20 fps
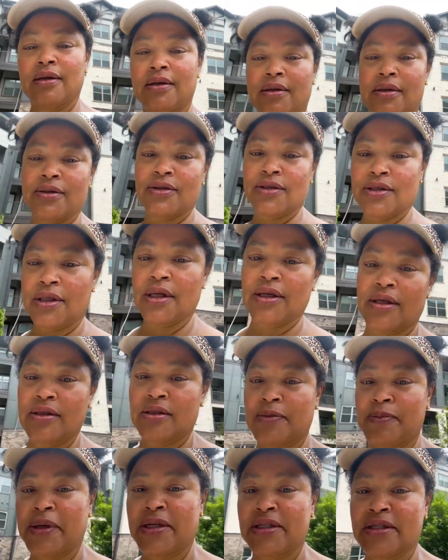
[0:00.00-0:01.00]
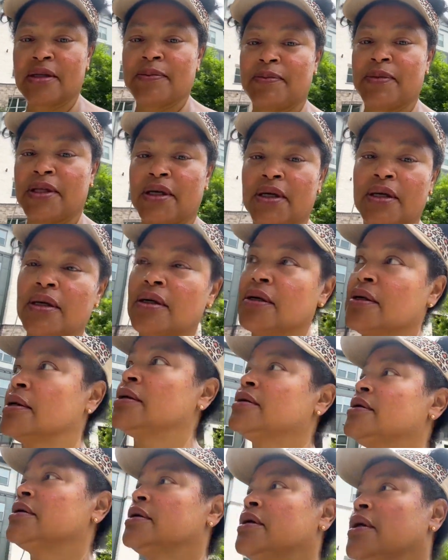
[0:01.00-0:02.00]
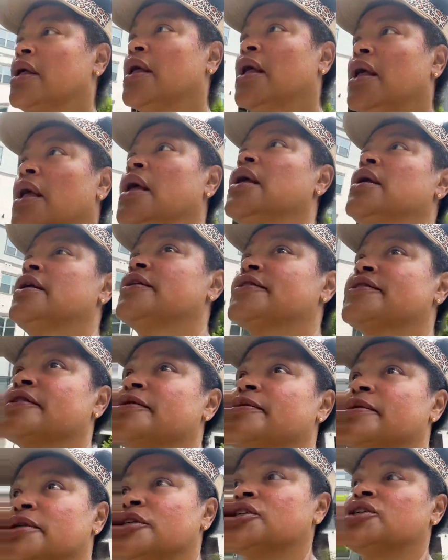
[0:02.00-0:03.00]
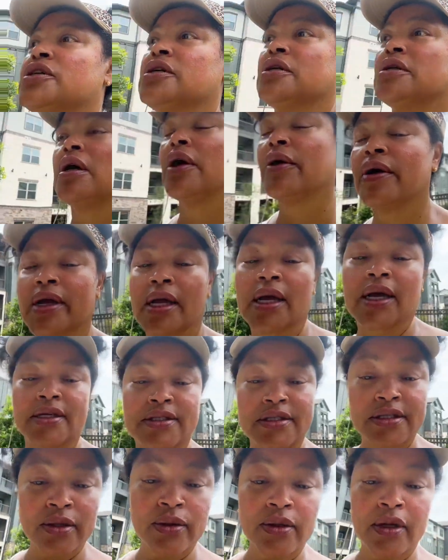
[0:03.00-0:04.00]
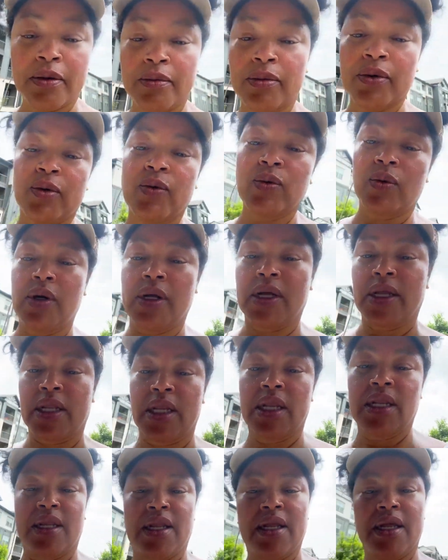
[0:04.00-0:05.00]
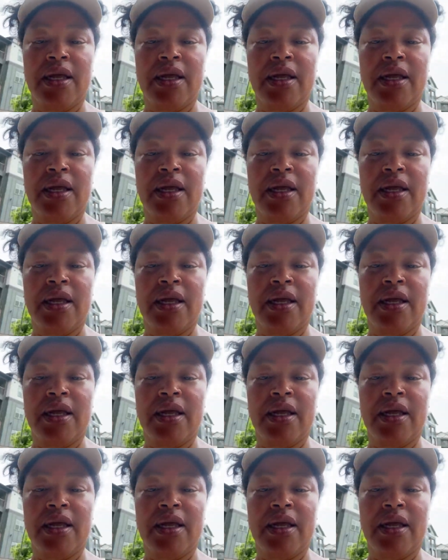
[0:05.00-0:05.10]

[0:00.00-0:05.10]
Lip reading: There's a nice space up there. It's going to be chill. All right, guys. So number 1,